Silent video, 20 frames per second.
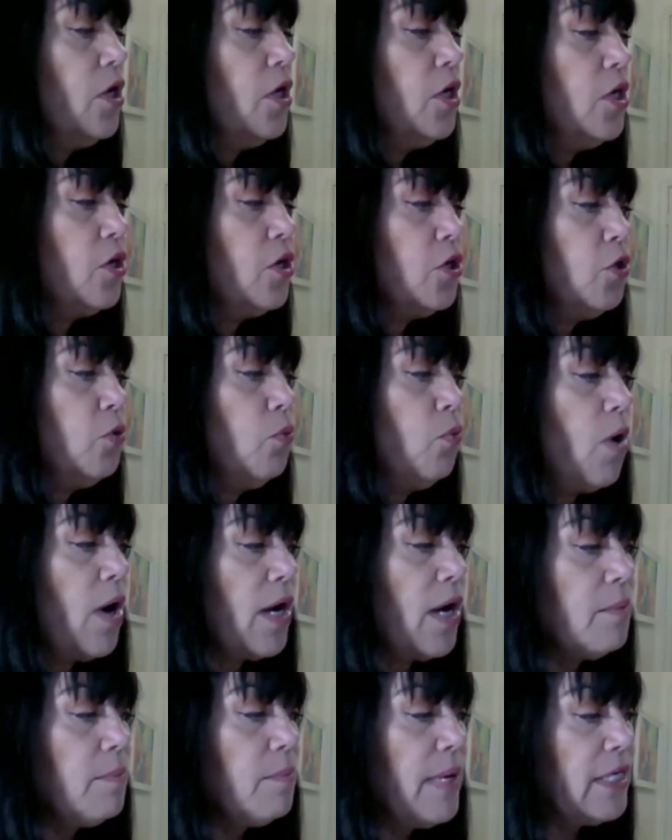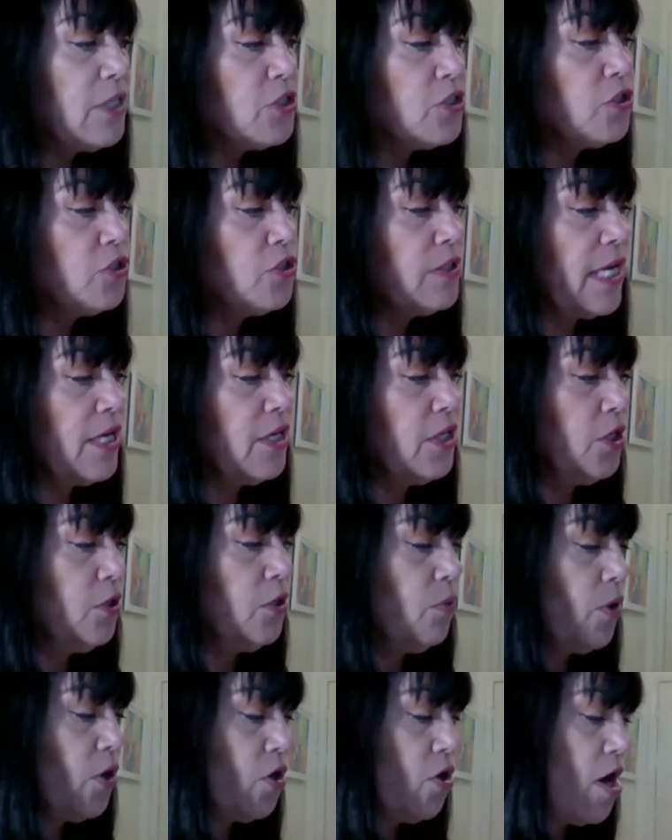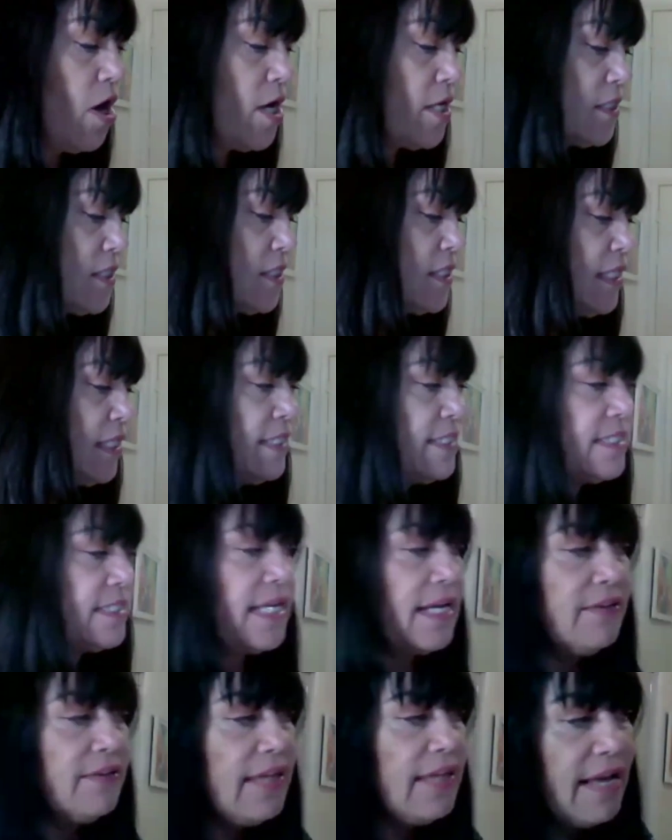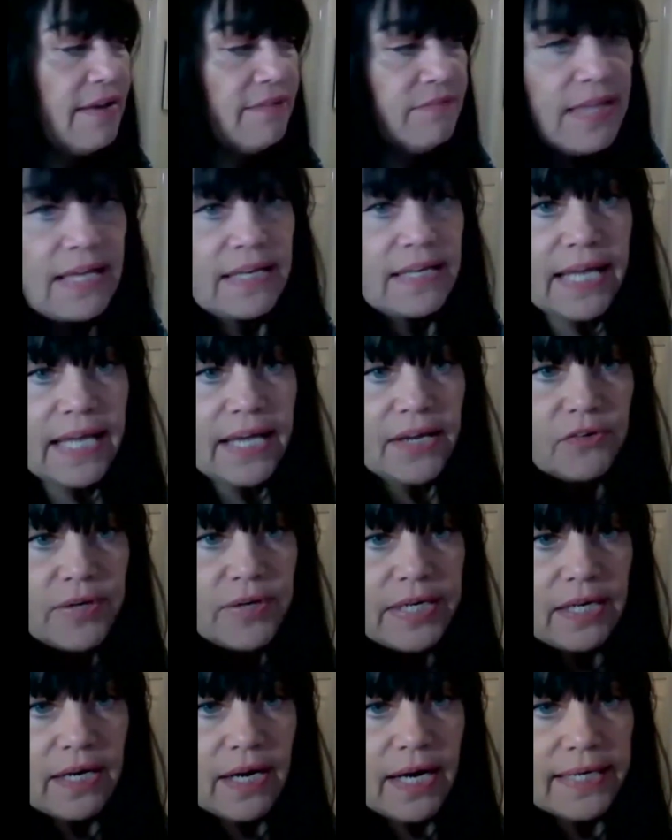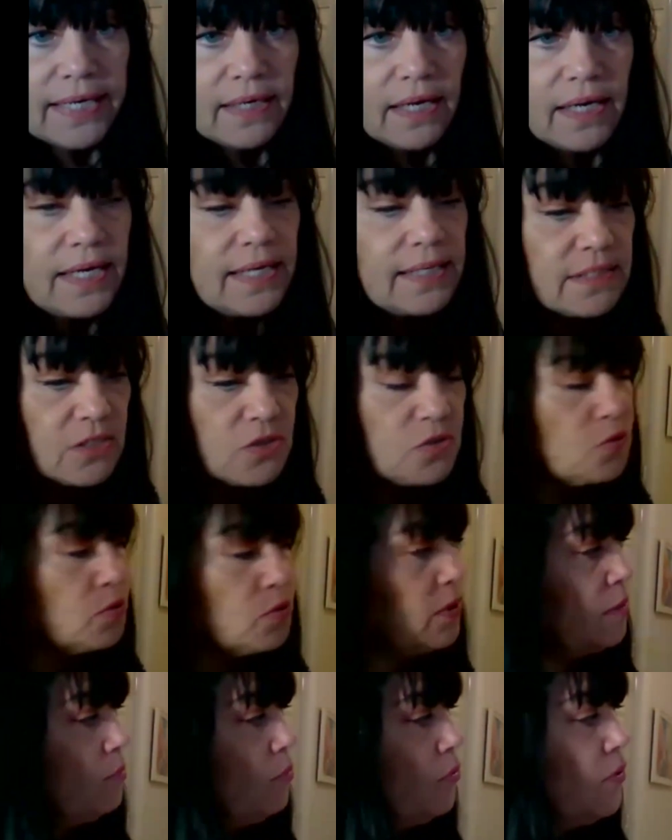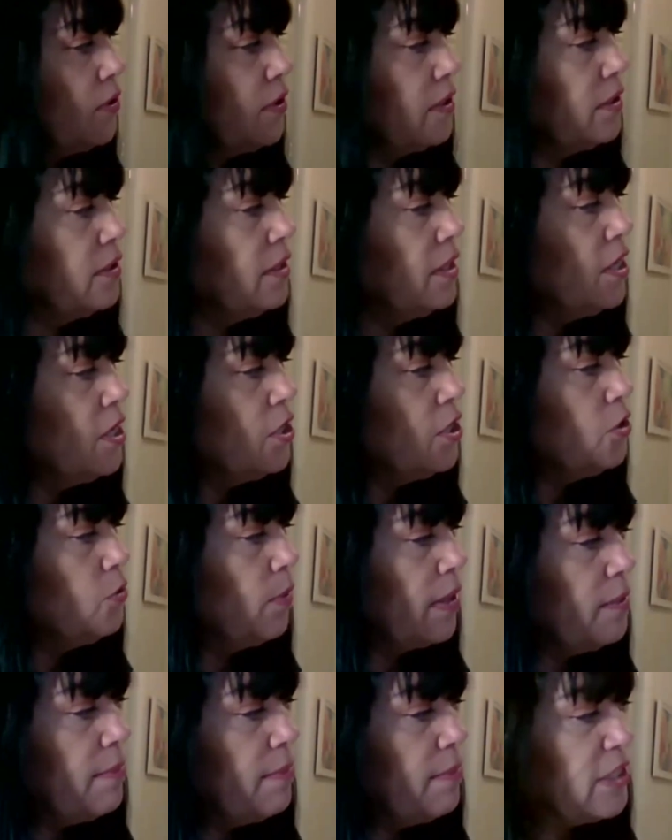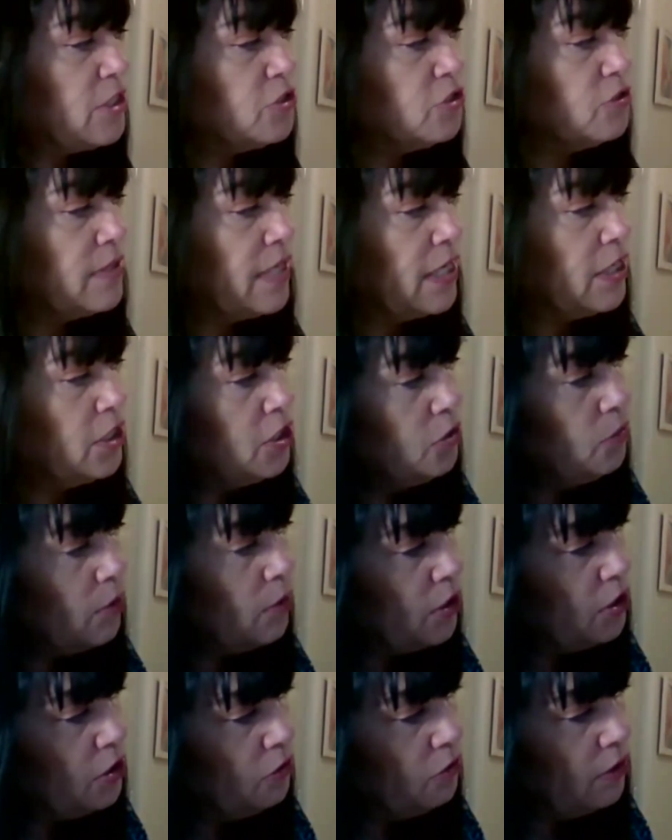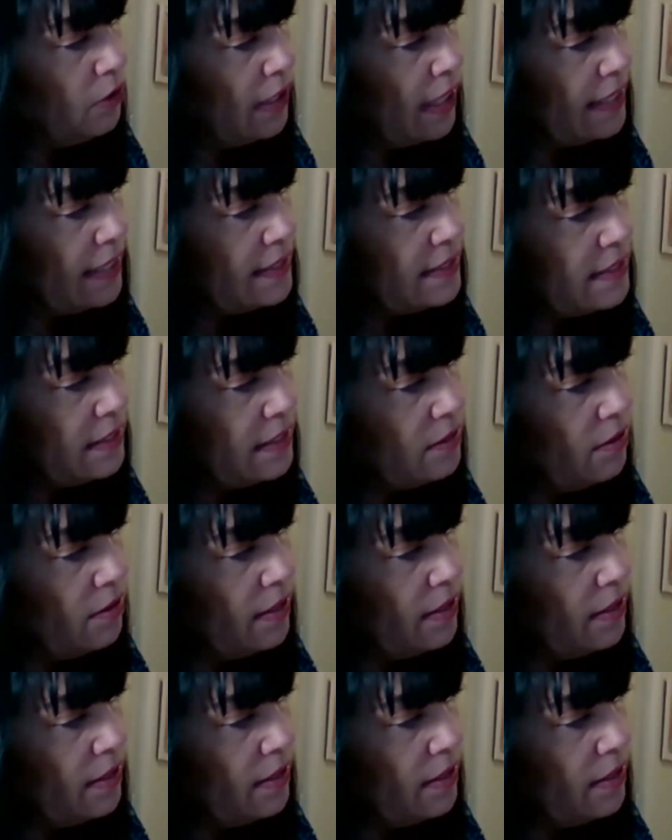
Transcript: you want to make sure that you are constant, and see how they have that lettering guidelines. It's really important. You want to make sure that you are utilizing